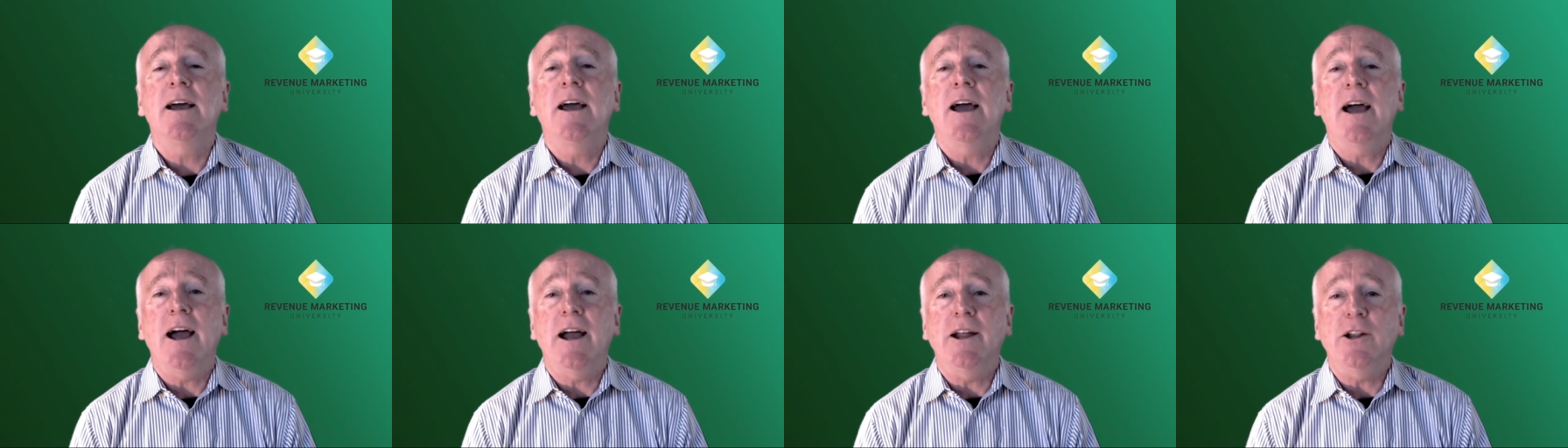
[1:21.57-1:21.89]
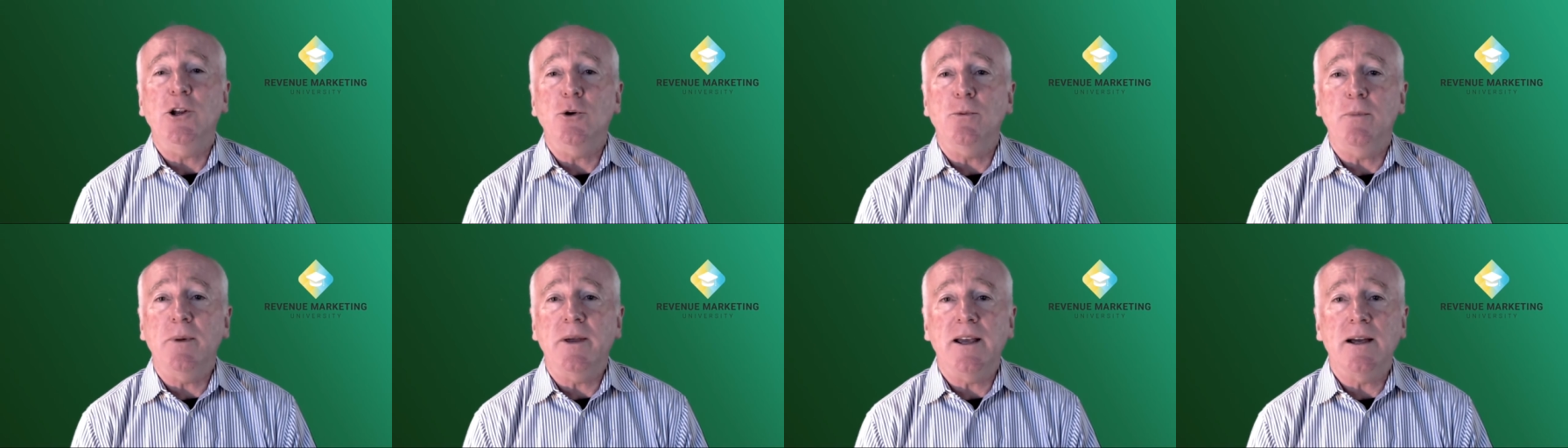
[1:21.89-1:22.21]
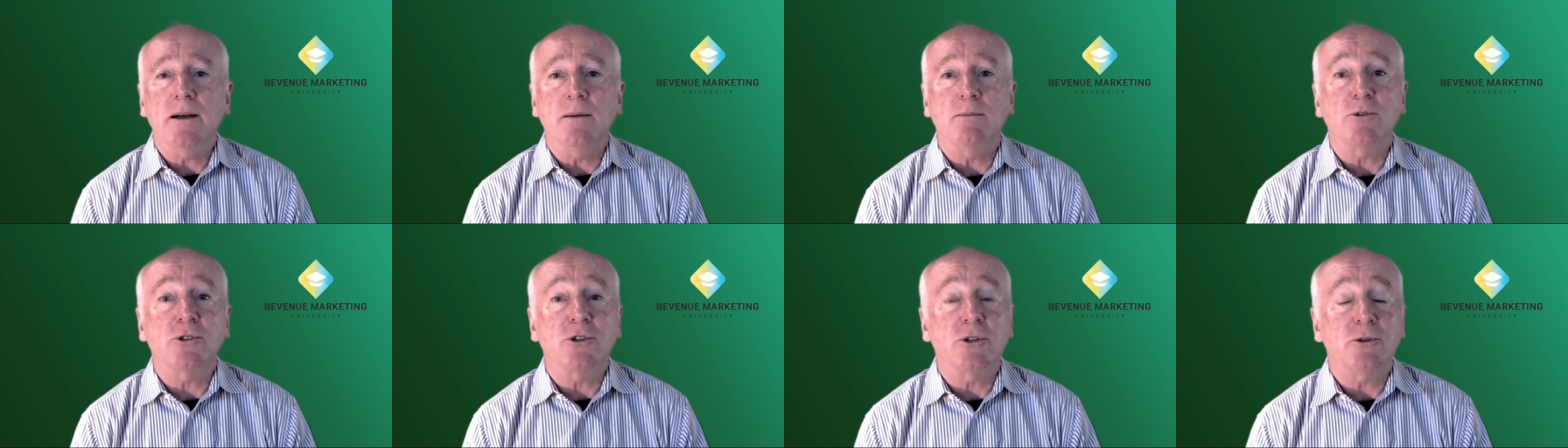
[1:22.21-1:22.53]
and you'll be
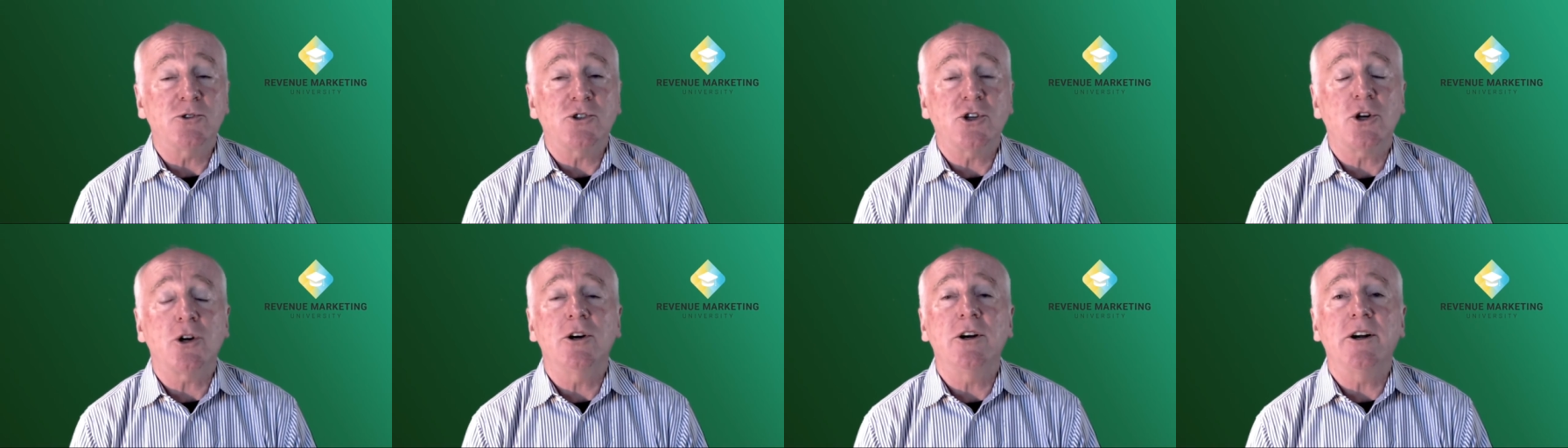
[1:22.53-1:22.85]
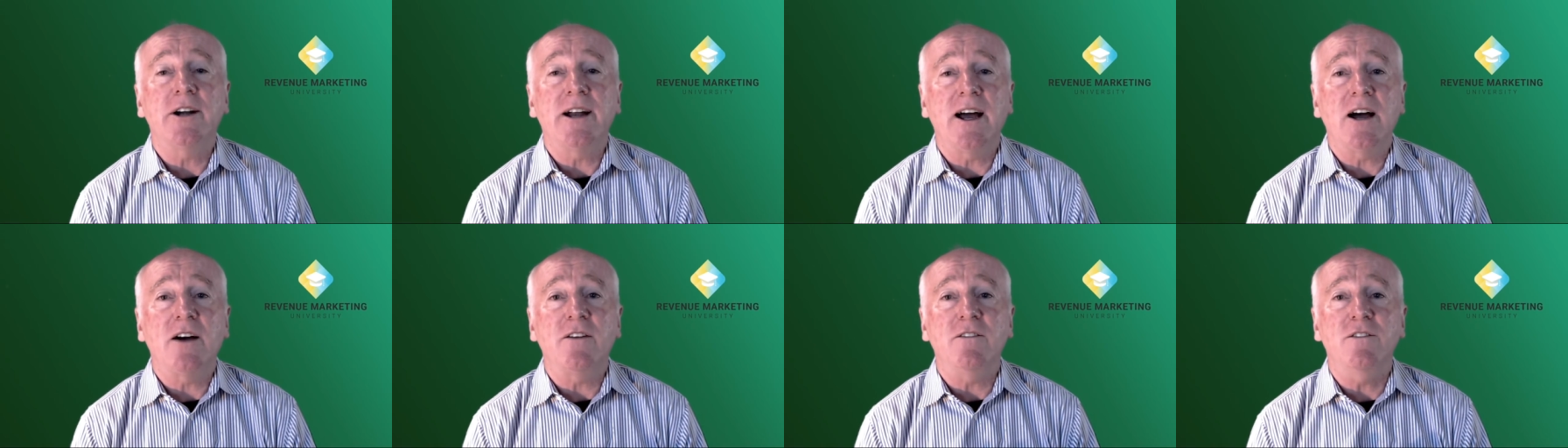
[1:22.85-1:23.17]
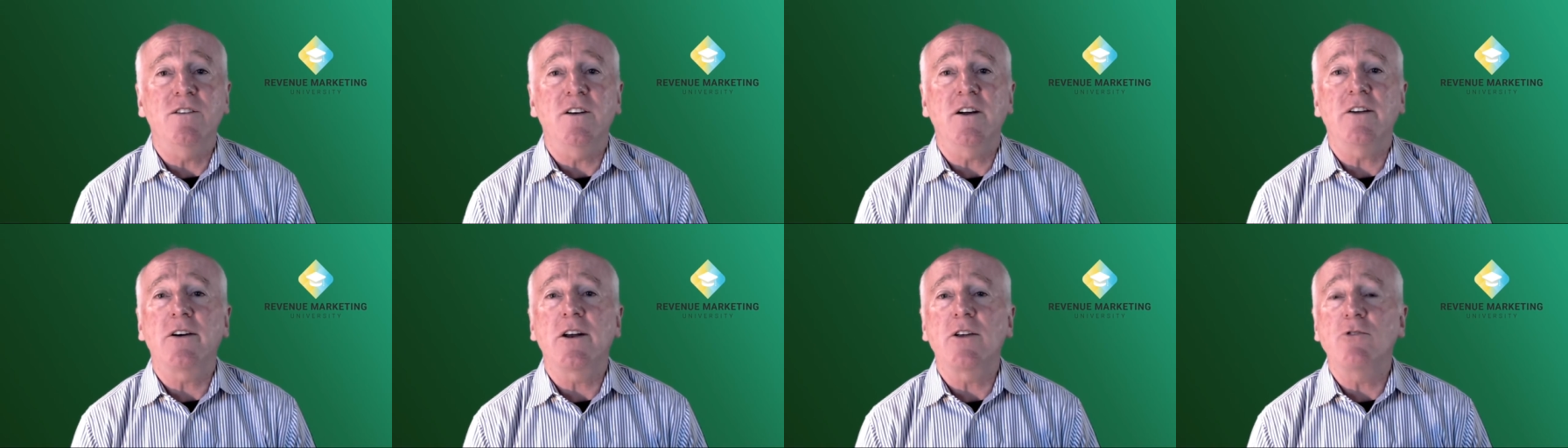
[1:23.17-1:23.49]
able to turn out
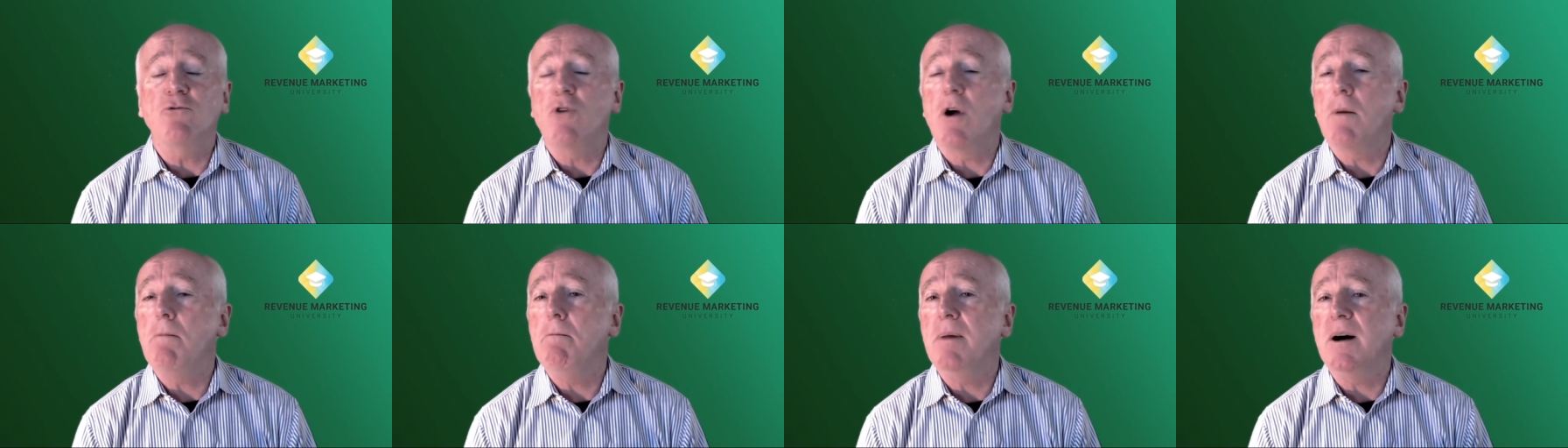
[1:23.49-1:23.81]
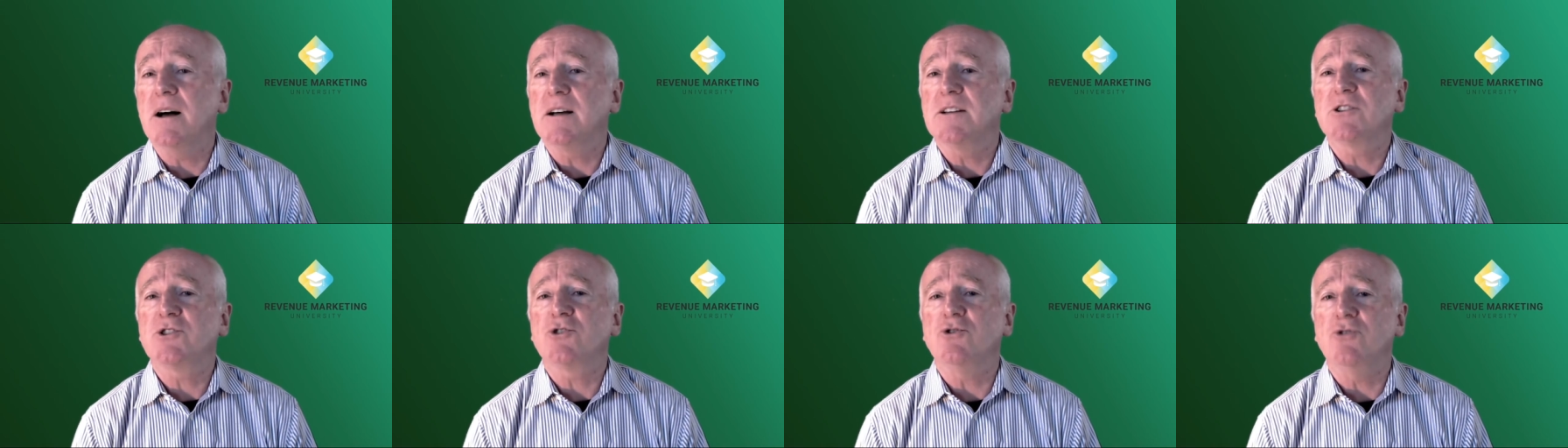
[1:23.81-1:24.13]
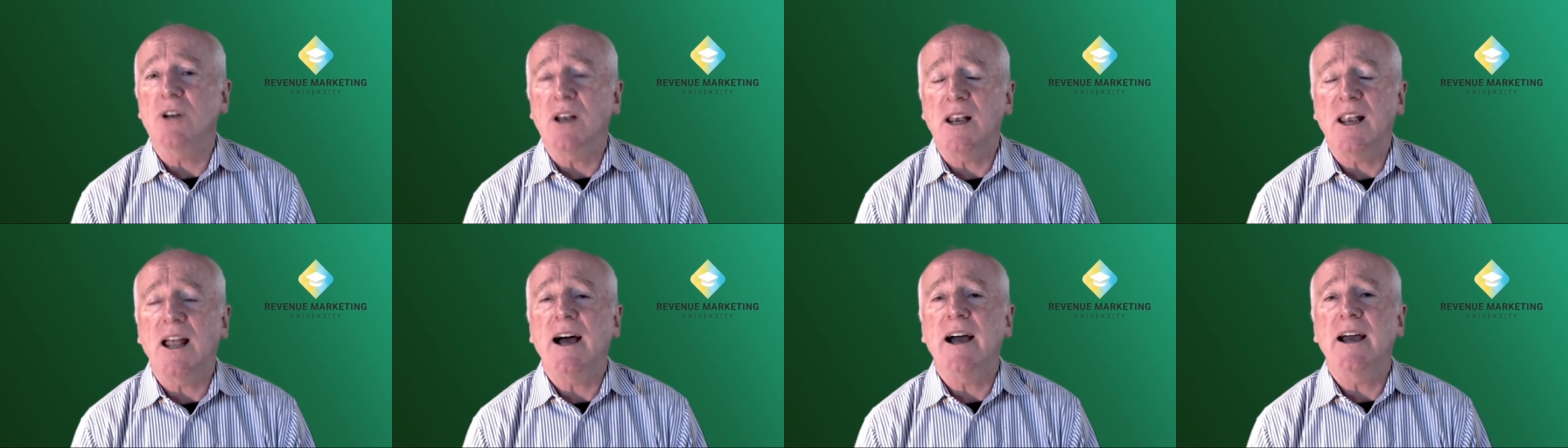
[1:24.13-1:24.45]
very robust,
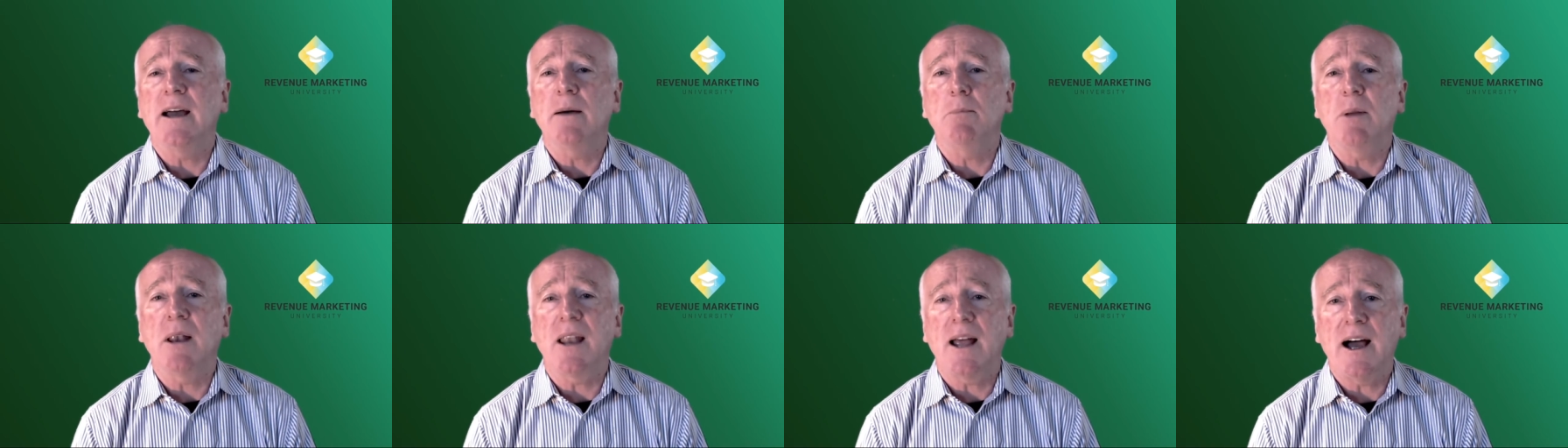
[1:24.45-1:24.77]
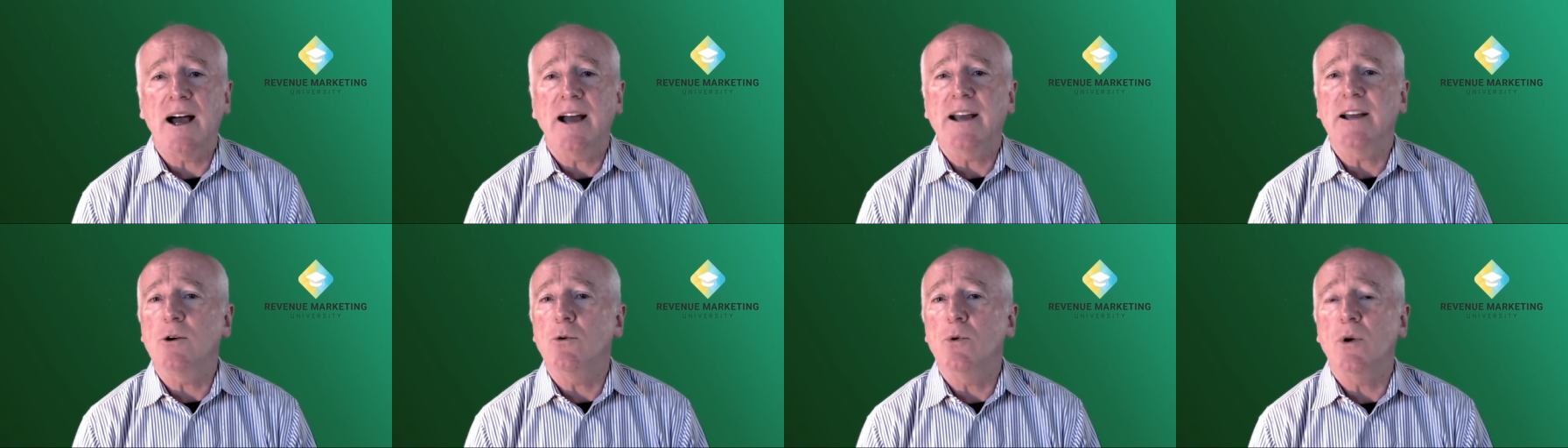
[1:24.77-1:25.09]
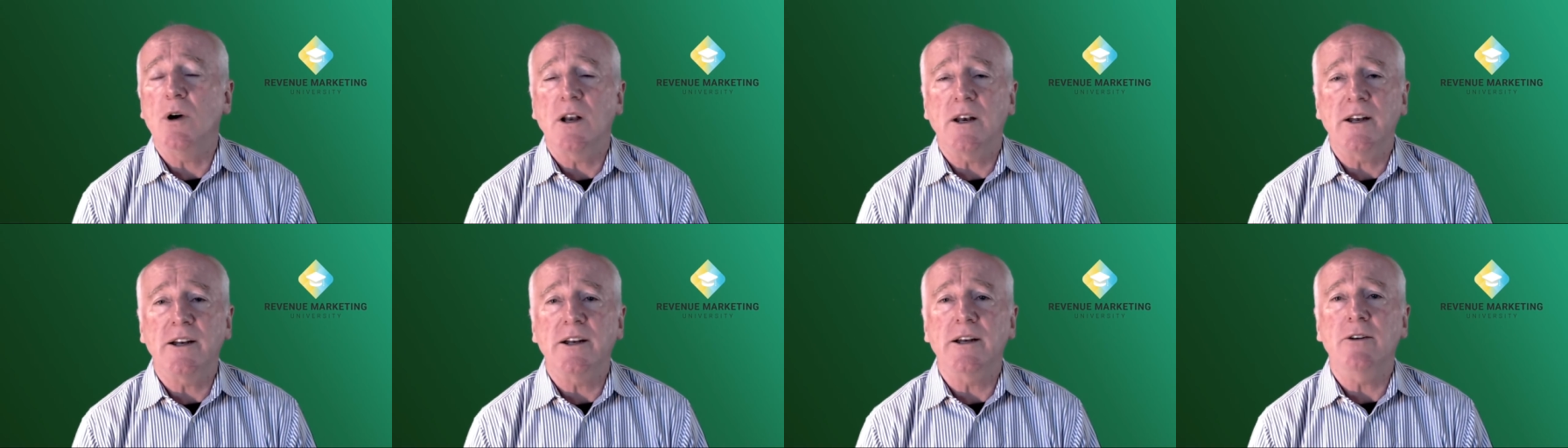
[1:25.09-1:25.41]
reliable, high
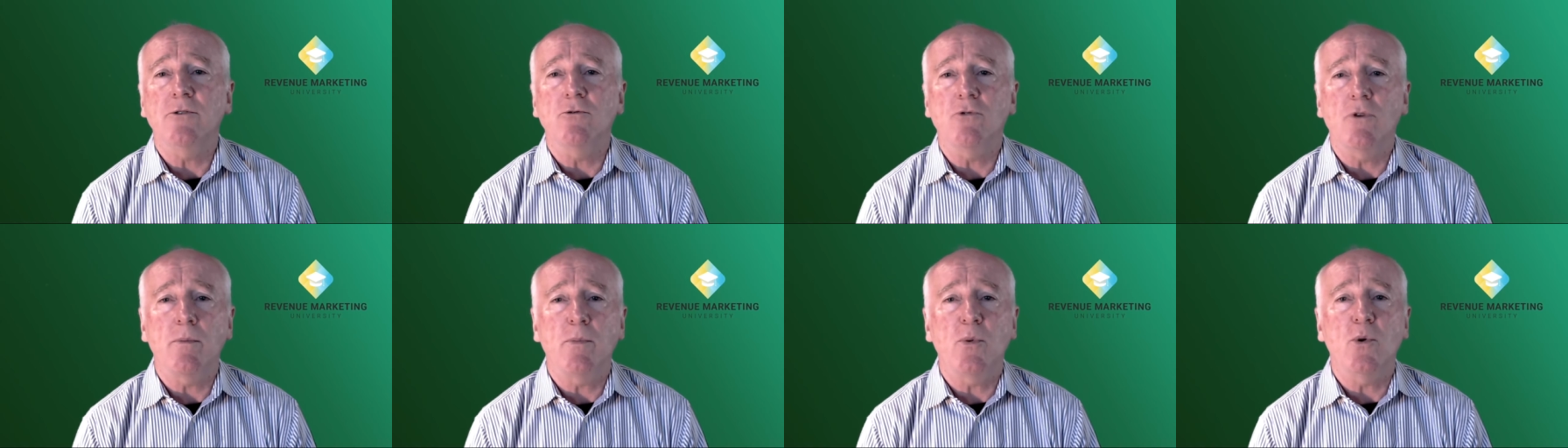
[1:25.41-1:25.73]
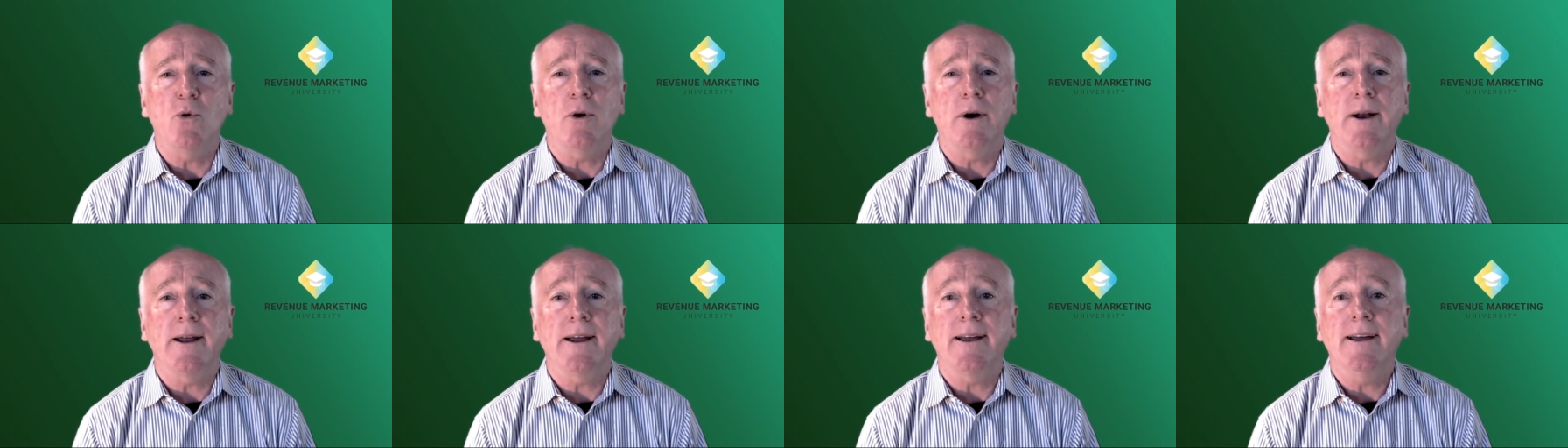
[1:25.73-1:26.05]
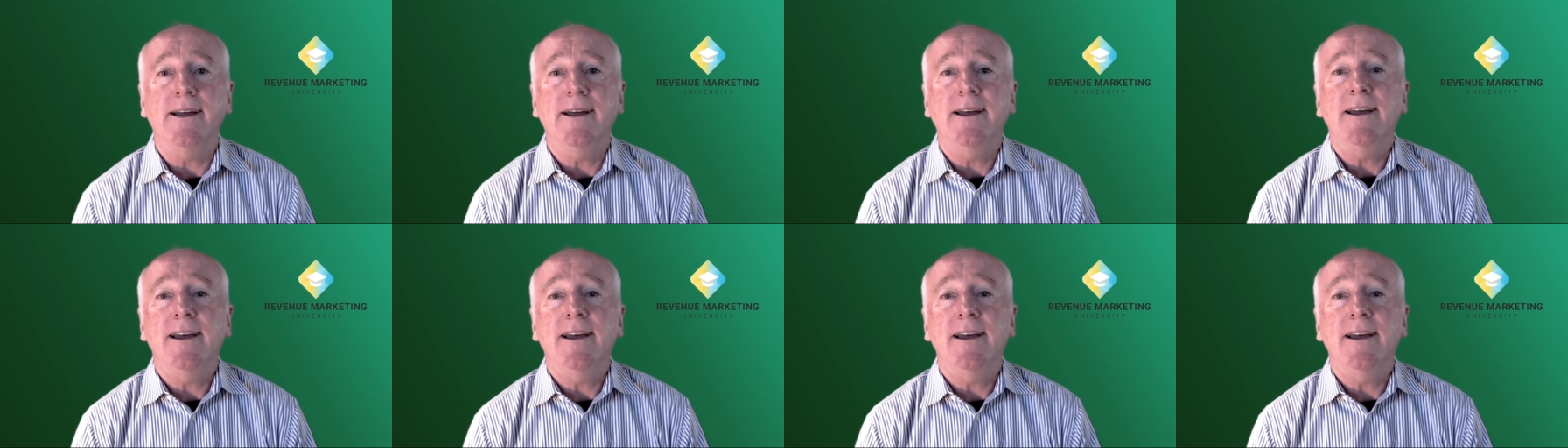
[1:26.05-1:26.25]
quality reporting